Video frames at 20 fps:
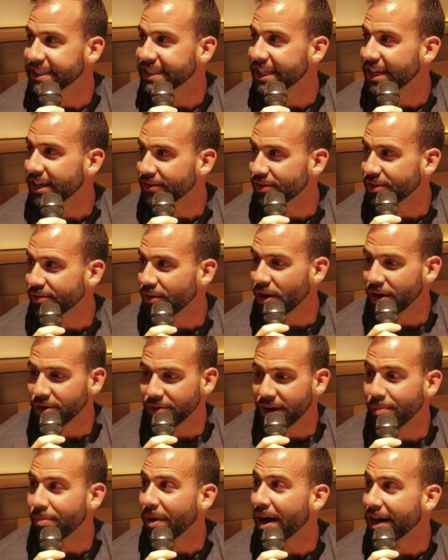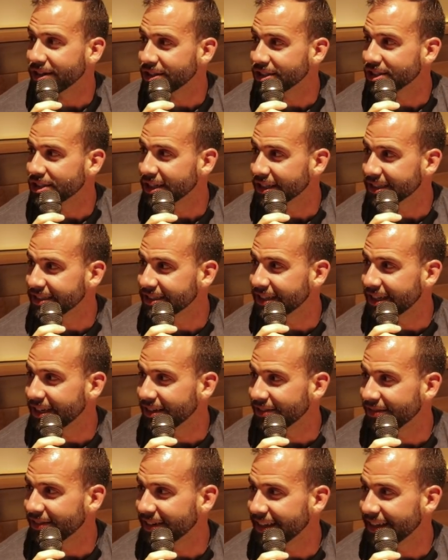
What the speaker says: stuff. You've already read Bondarchuk stuff.